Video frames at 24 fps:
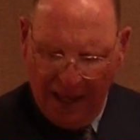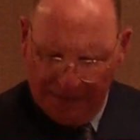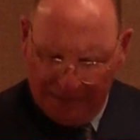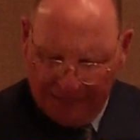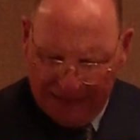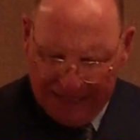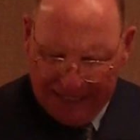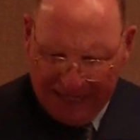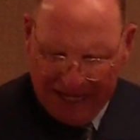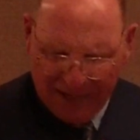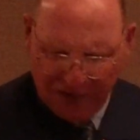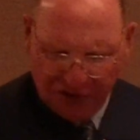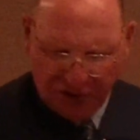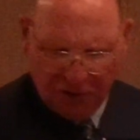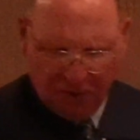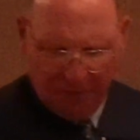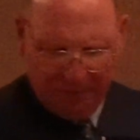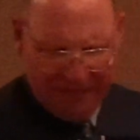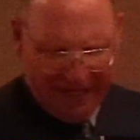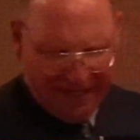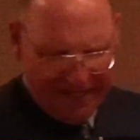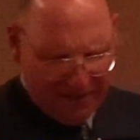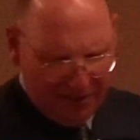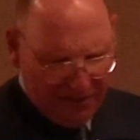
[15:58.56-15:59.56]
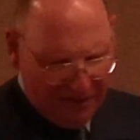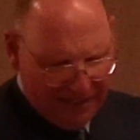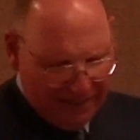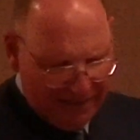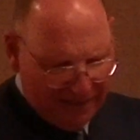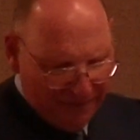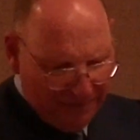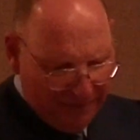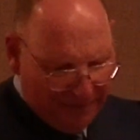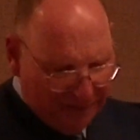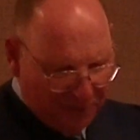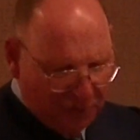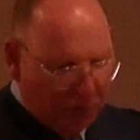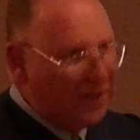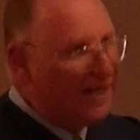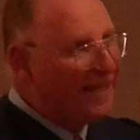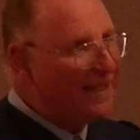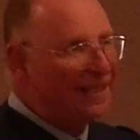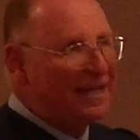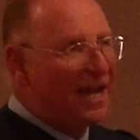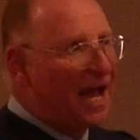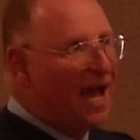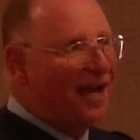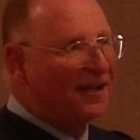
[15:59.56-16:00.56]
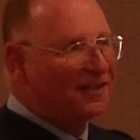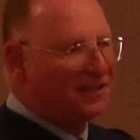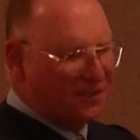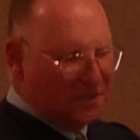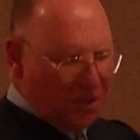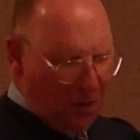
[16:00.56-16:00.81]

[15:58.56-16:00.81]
the intermingling between God's